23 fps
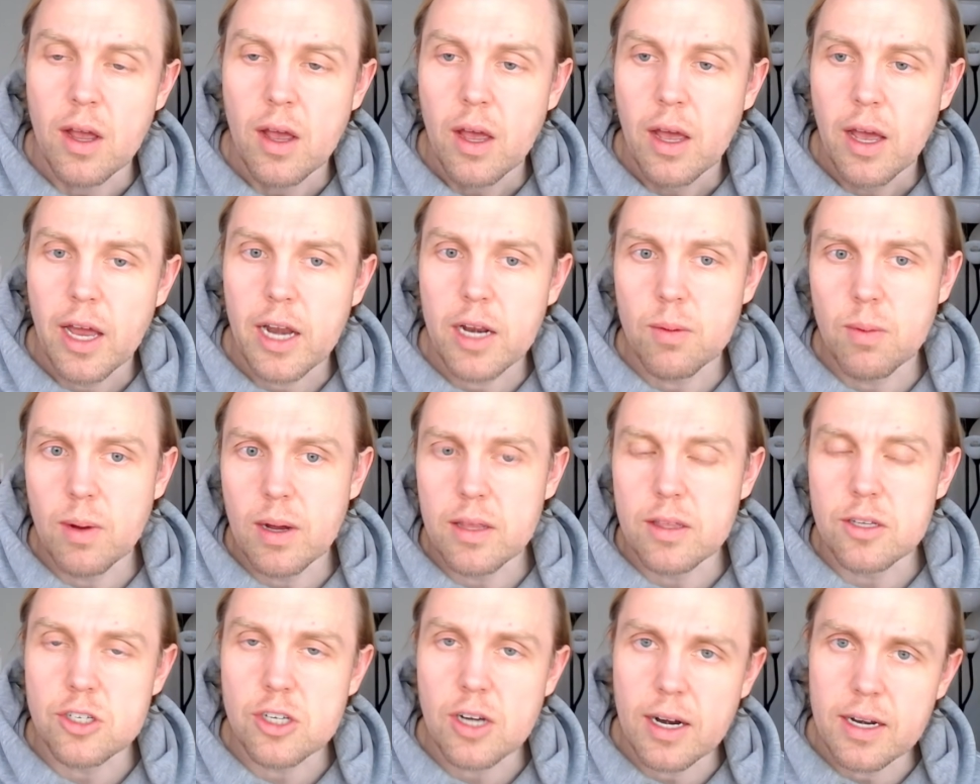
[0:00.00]
Anyway,
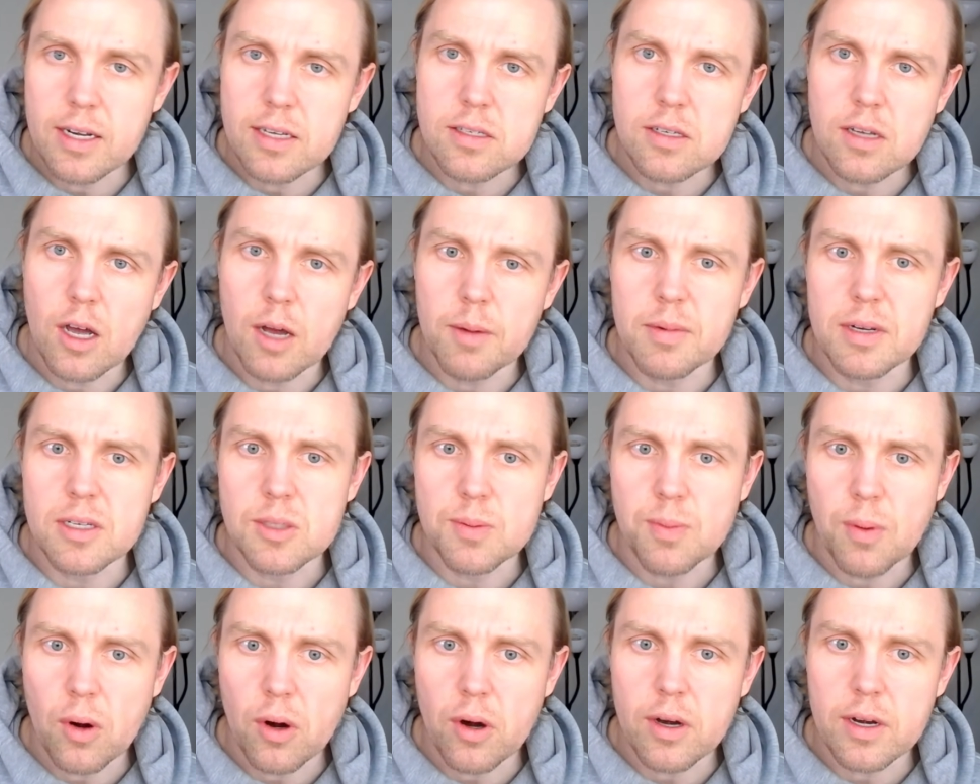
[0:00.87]
the Chinese
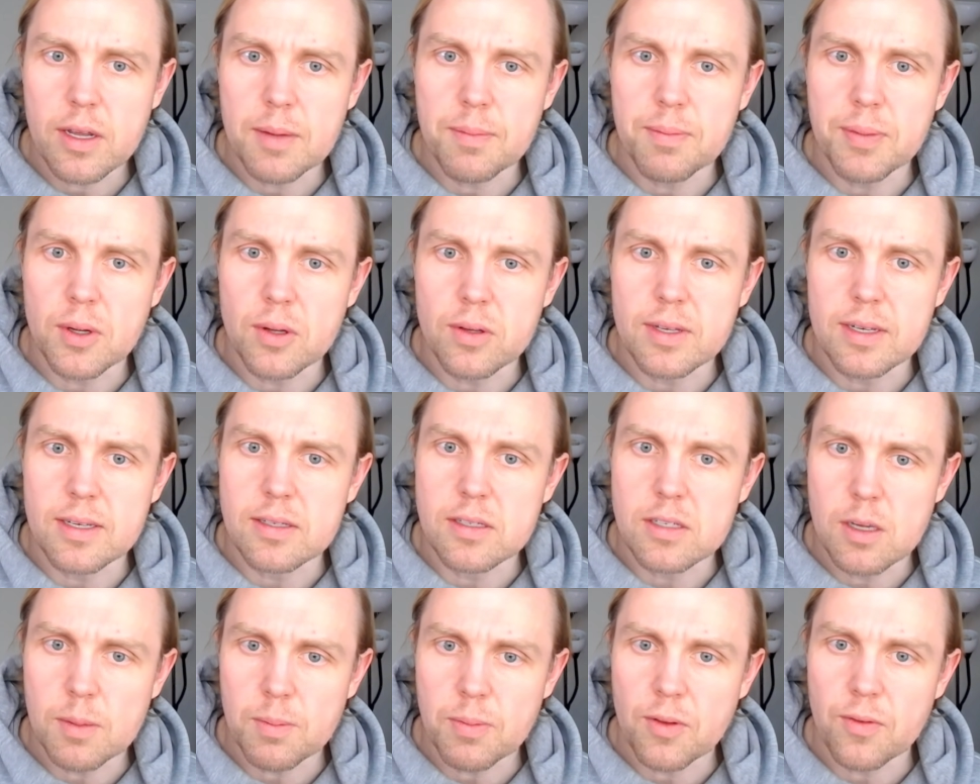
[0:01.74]
Communist Party built its
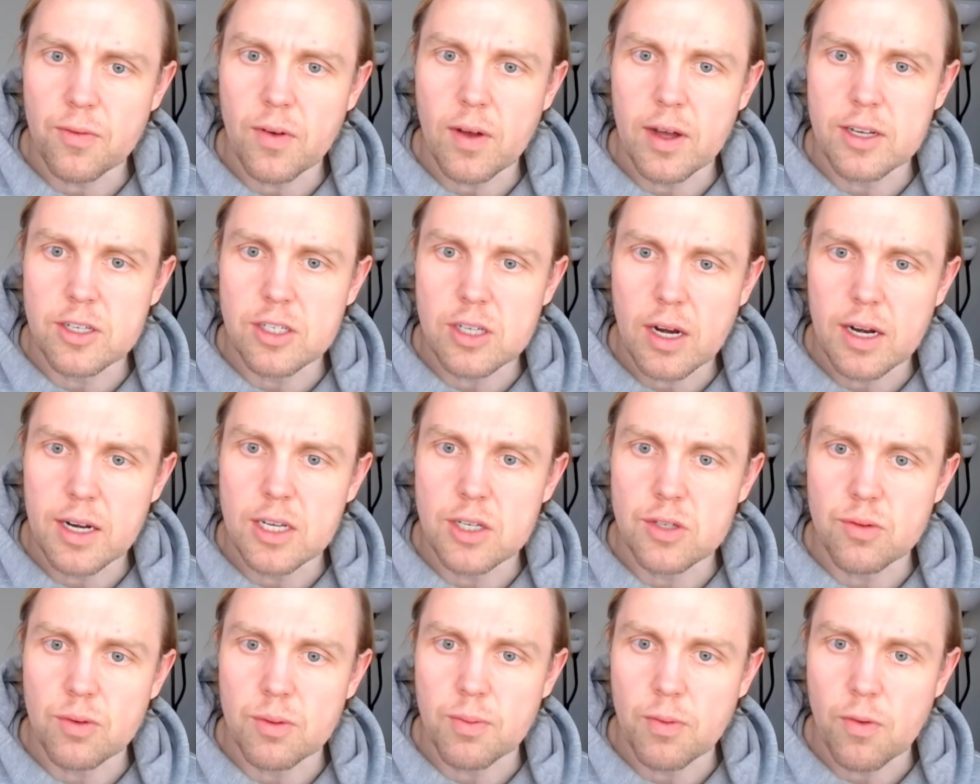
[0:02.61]
Simplified
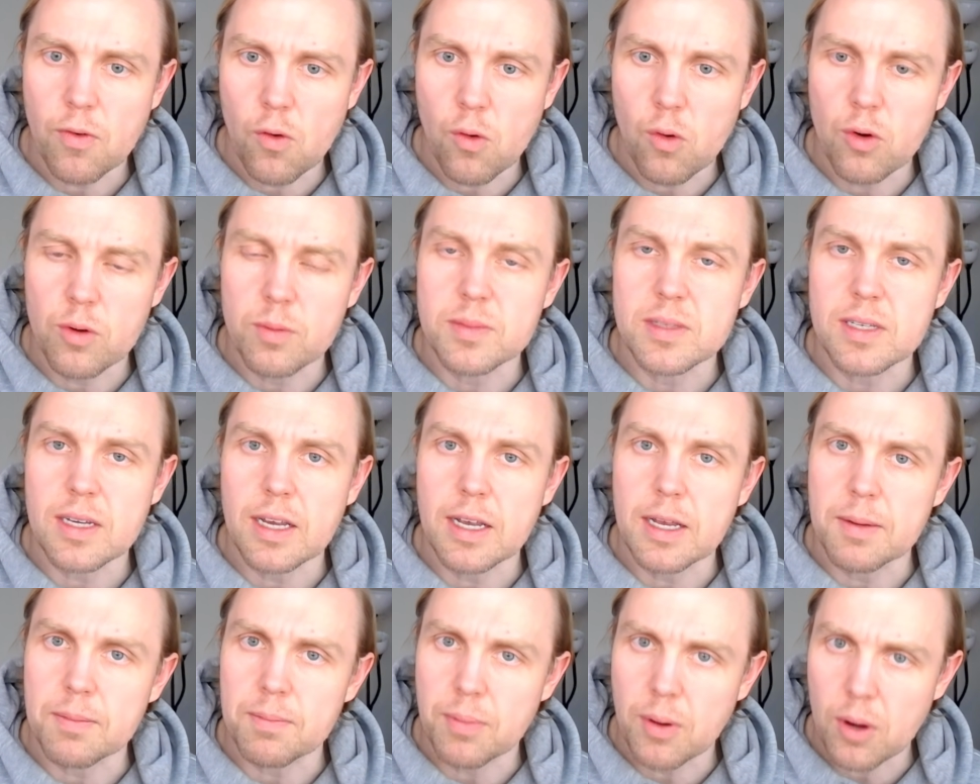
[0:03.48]
Chinese reforms
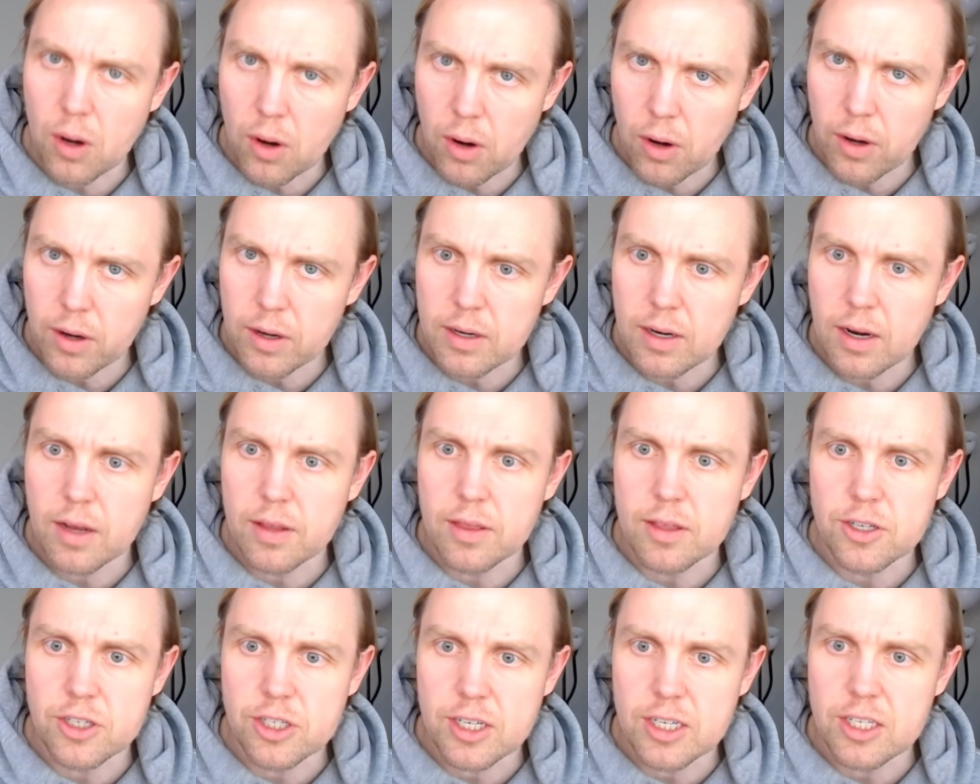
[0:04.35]
in part on
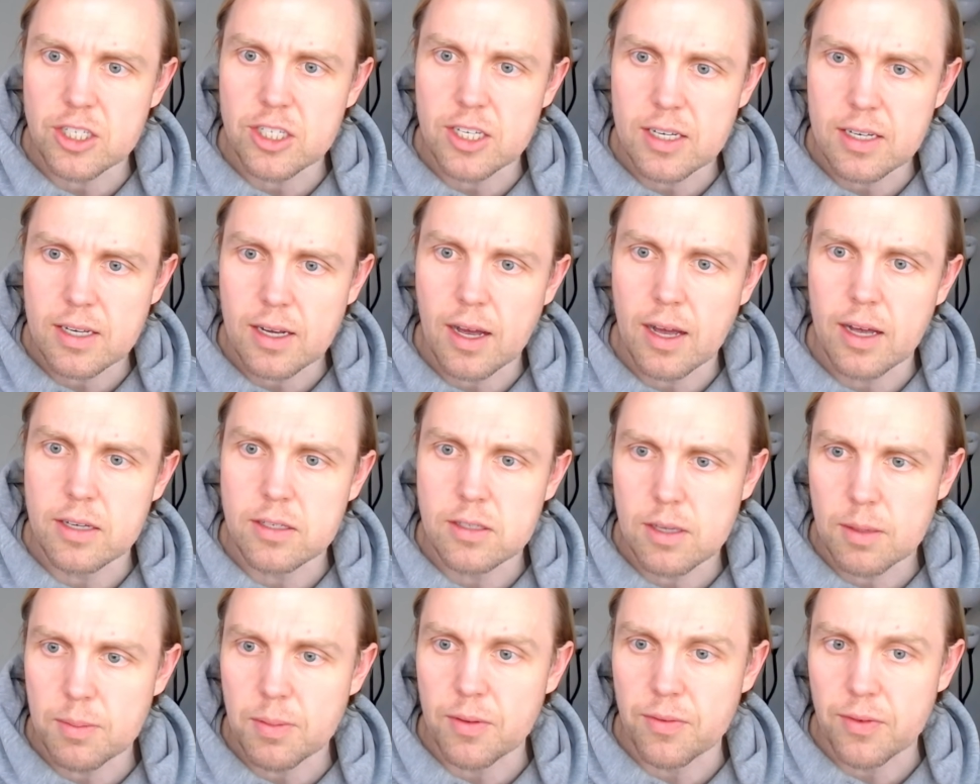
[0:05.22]
the Shinjitai
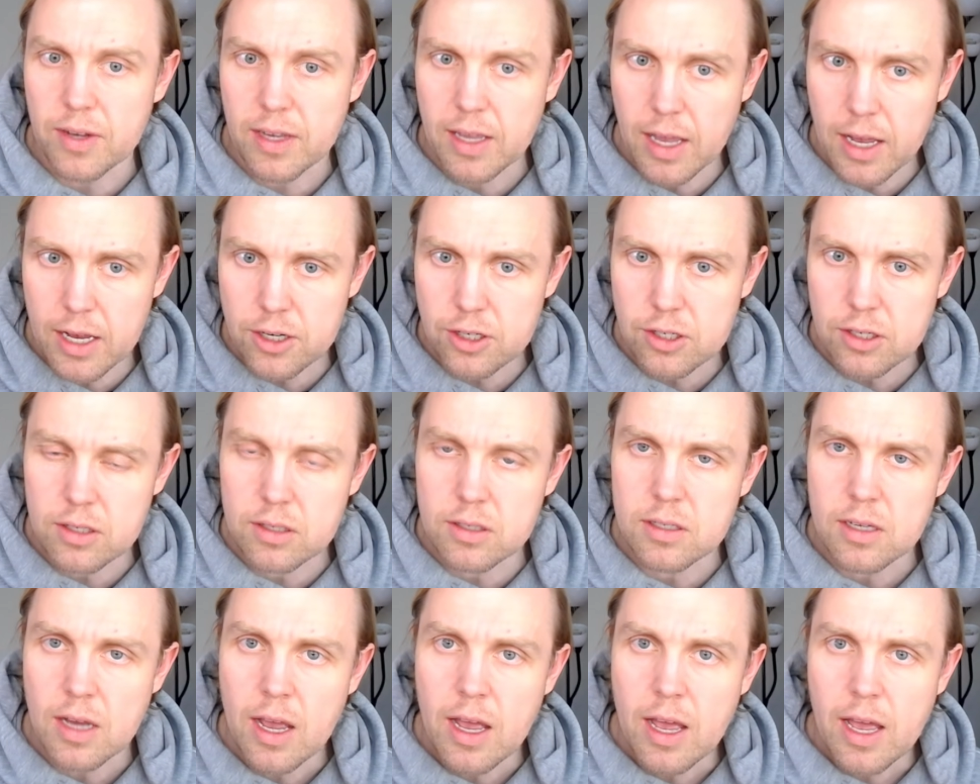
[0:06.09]

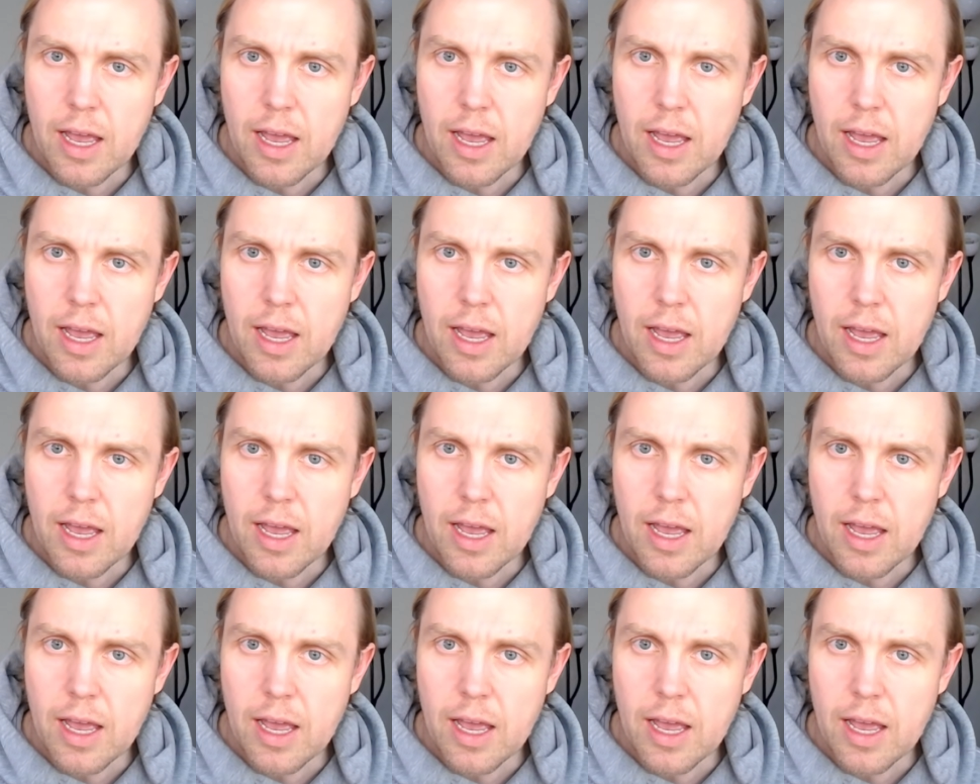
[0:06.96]
simplifications